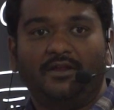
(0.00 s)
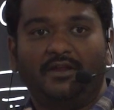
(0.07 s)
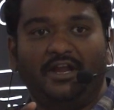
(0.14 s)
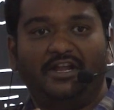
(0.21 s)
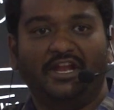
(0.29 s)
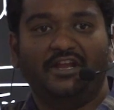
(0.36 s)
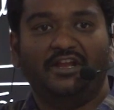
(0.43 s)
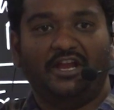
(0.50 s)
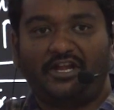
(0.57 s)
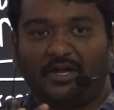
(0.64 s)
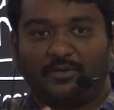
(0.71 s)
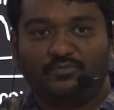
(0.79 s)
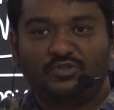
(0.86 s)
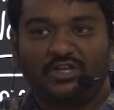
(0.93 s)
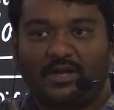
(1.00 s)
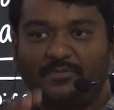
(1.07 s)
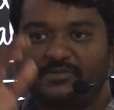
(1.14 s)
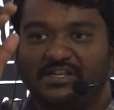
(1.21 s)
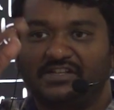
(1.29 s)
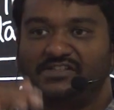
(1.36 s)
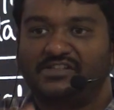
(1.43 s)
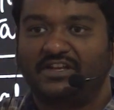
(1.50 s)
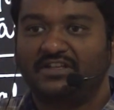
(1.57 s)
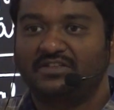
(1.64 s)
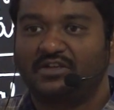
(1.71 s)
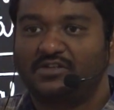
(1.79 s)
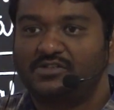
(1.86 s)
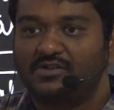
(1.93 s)
it absorbs sun's rays
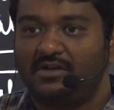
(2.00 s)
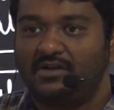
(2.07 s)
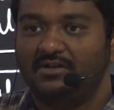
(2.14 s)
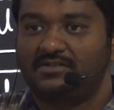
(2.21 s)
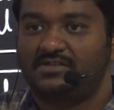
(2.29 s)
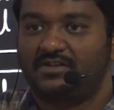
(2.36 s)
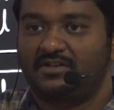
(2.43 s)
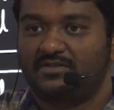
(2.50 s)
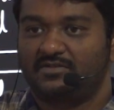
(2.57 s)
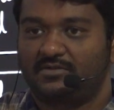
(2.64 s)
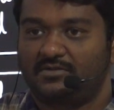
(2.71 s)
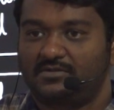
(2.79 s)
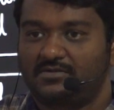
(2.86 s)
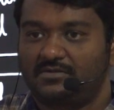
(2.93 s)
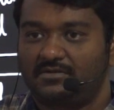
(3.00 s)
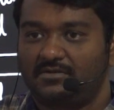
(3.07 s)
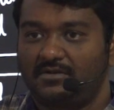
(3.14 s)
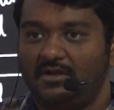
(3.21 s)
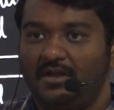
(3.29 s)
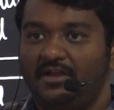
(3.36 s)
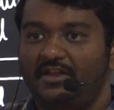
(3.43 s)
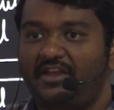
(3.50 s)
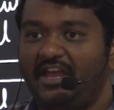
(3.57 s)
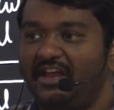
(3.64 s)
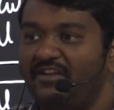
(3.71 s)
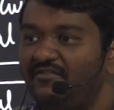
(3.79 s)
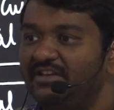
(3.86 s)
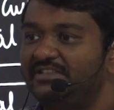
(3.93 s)
also, earth's rays also?
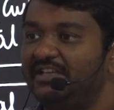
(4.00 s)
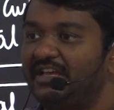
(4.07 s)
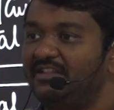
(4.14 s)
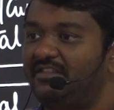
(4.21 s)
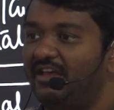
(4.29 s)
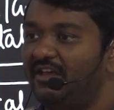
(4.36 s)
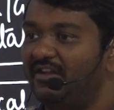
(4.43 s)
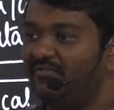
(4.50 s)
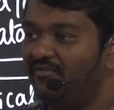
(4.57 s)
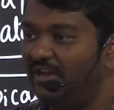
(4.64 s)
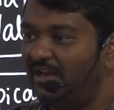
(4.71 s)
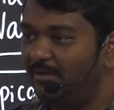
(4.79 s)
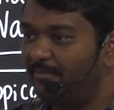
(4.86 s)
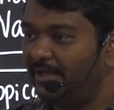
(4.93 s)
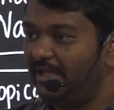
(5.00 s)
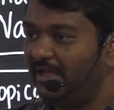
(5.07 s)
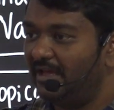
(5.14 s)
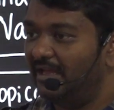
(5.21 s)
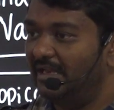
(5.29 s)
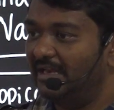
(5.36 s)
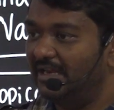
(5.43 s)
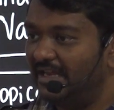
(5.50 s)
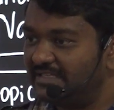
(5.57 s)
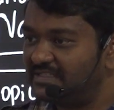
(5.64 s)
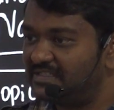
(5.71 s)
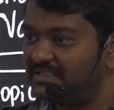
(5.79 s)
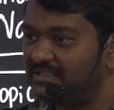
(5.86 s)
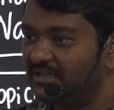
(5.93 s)
Can we say there will be
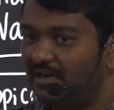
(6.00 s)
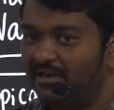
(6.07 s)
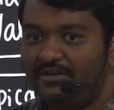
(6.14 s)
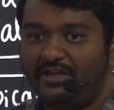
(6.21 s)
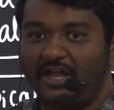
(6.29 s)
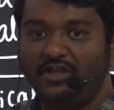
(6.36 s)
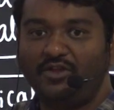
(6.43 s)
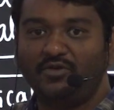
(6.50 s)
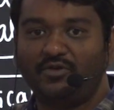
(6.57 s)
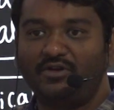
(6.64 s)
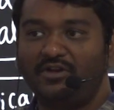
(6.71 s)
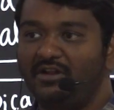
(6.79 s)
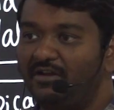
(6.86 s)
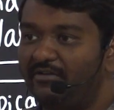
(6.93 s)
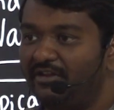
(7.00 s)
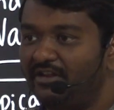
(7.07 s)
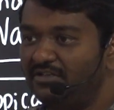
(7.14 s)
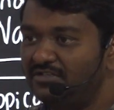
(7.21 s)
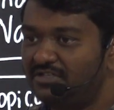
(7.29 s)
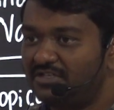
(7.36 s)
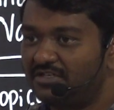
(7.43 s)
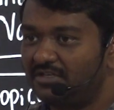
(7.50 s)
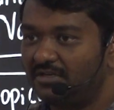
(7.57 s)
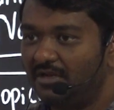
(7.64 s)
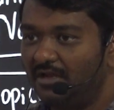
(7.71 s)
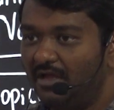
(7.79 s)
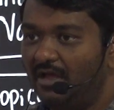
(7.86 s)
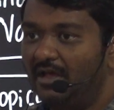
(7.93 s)
less diurnal range,
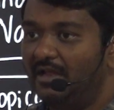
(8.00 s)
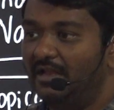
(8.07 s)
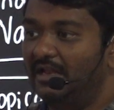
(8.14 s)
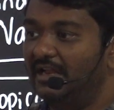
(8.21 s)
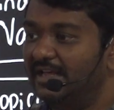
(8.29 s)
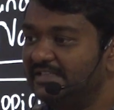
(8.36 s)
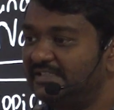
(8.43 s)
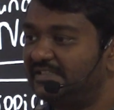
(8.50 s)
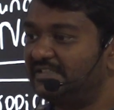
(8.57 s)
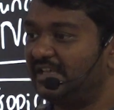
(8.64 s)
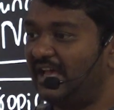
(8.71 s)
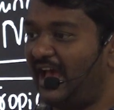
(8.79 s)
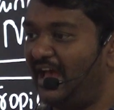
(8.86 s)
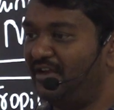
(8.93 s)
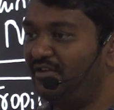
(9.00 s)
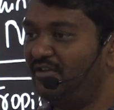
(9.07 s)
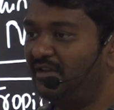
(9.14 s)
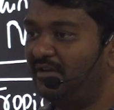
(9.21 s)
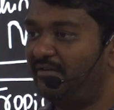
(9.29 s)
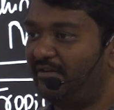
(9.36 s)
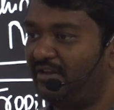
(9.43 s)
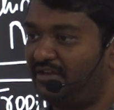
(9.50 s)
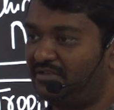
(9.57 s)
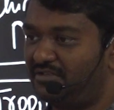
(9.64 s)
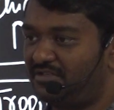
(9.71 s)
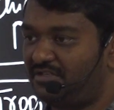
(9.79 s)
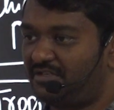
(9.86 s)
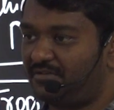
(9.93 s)
less annual
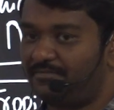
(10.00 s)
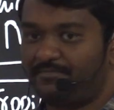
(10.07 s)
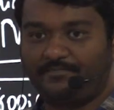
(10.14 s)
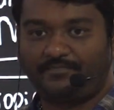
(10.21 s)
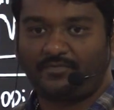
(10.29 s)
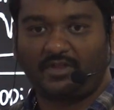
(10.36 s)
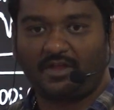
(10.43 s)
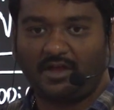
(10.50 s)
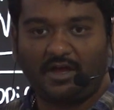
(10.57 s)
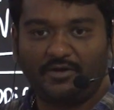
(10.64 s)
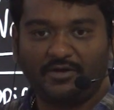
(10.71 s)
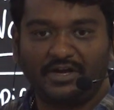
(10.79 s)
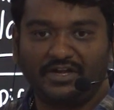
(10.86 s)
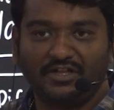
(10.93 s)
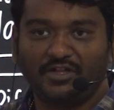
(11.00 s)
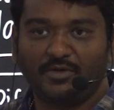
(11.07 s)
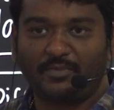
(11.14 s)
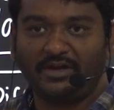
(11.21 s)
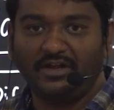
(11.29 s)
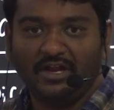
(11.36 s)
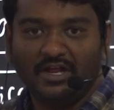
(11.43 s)
range? Are you getting the point?